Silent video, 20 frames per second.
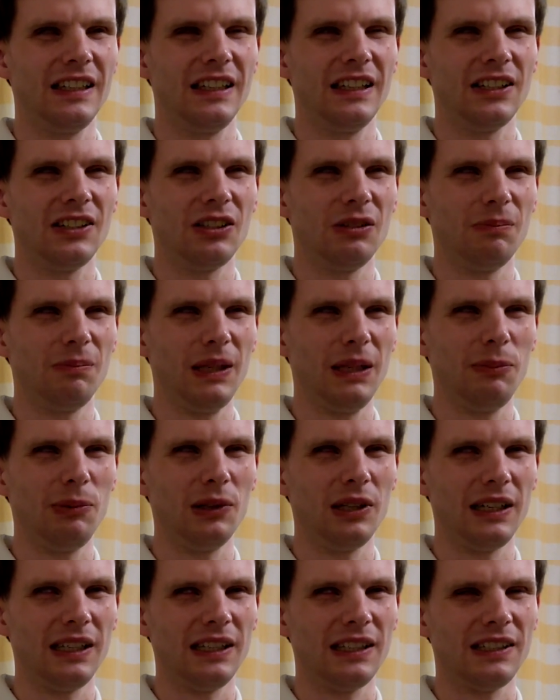Some people
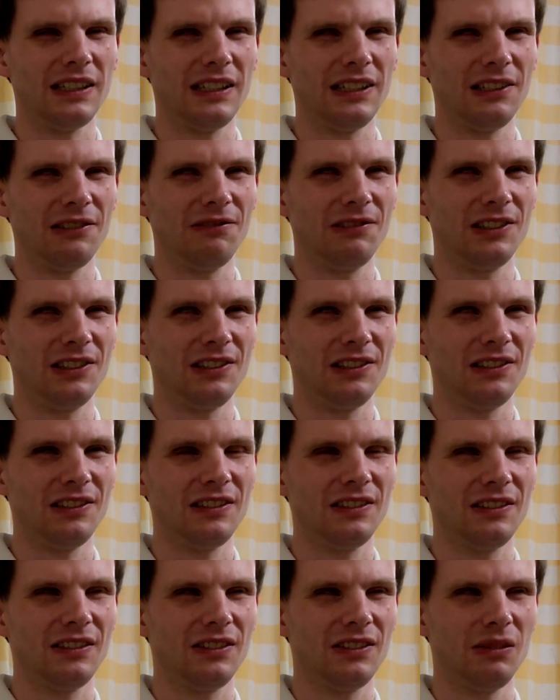like the sound of one,
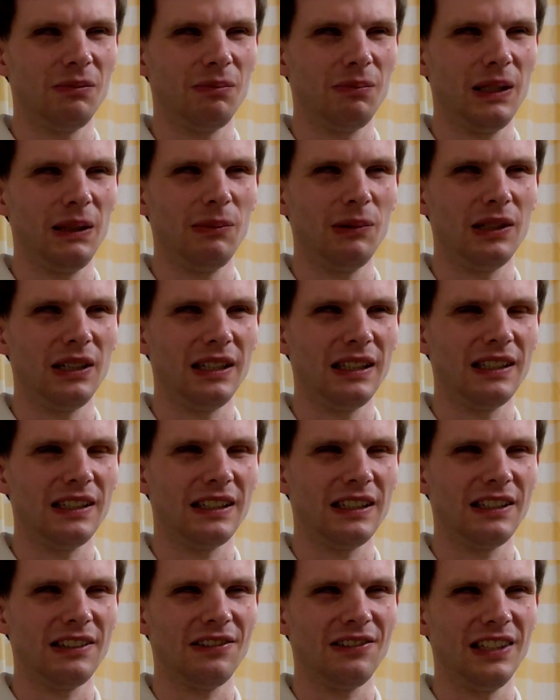some people like the
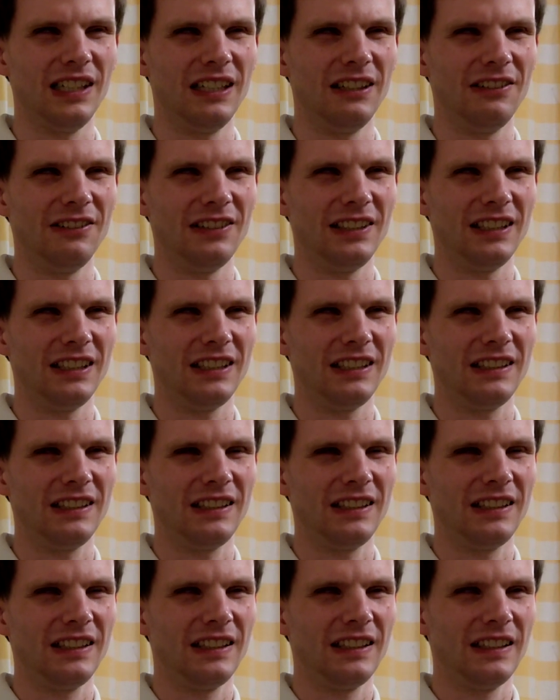sound of the other,
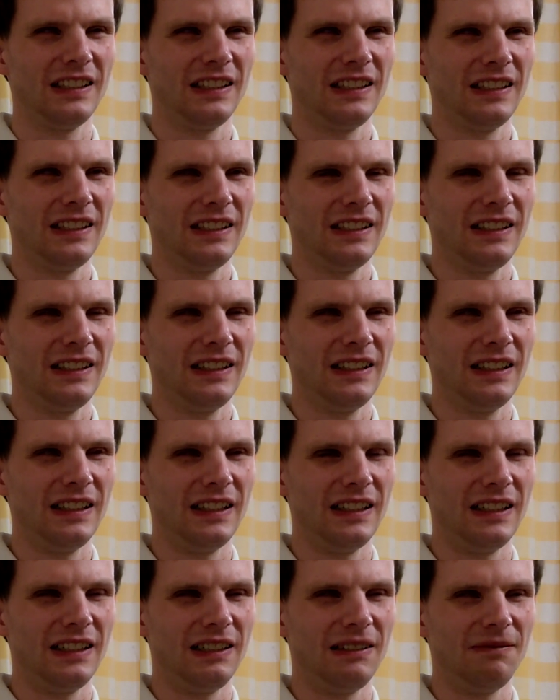
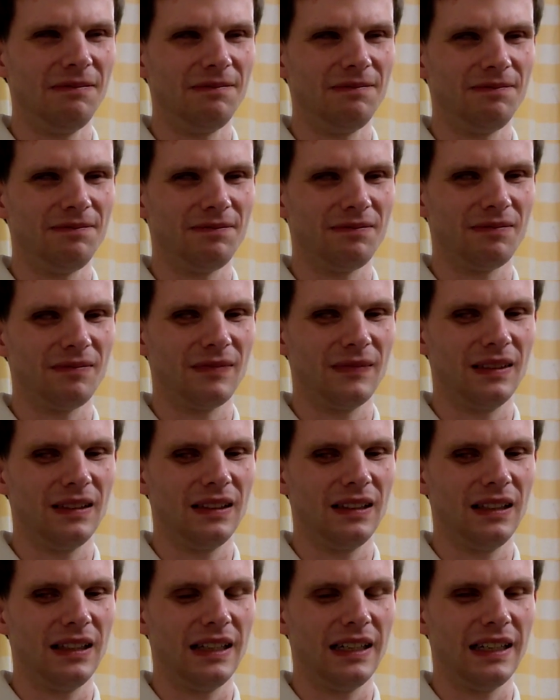
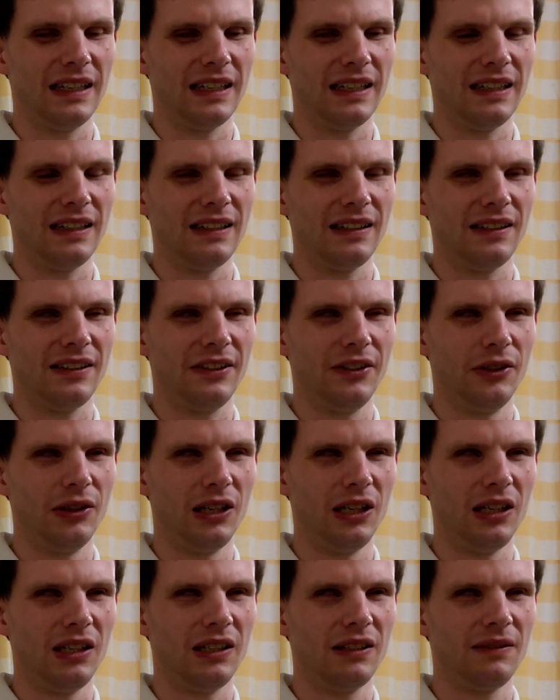and there
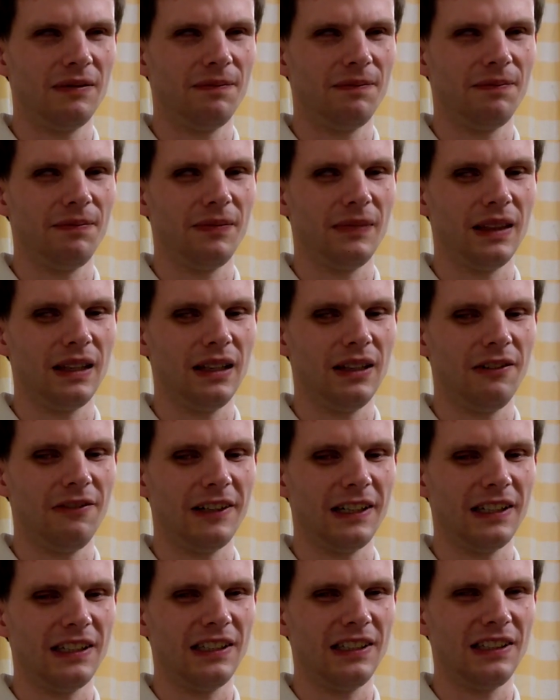are
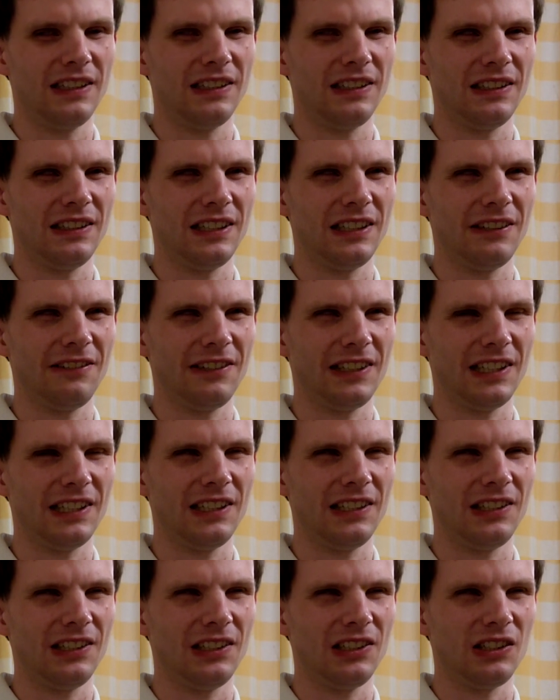advantages and
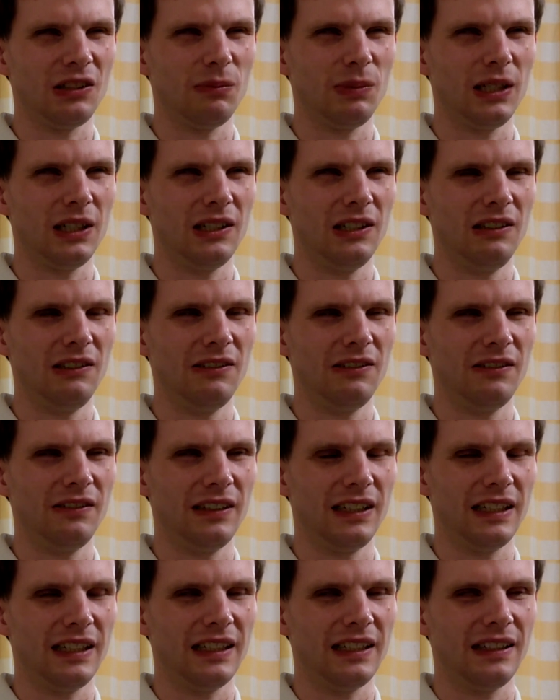disadvantages to both,
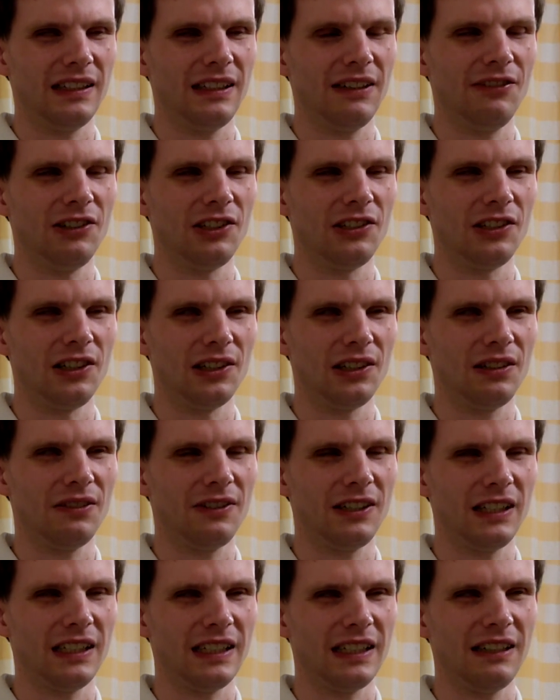and you've just got to
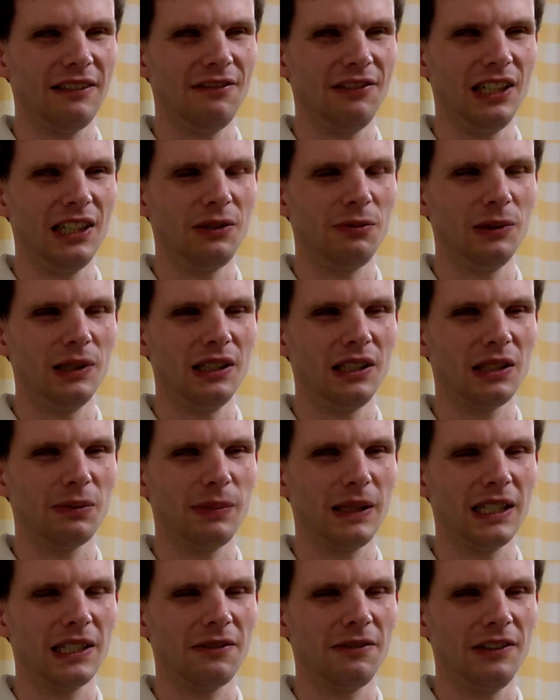find out which works
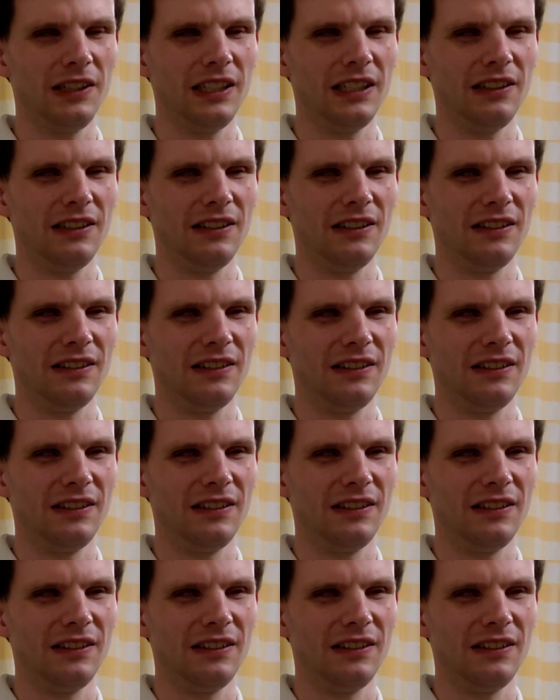best for you.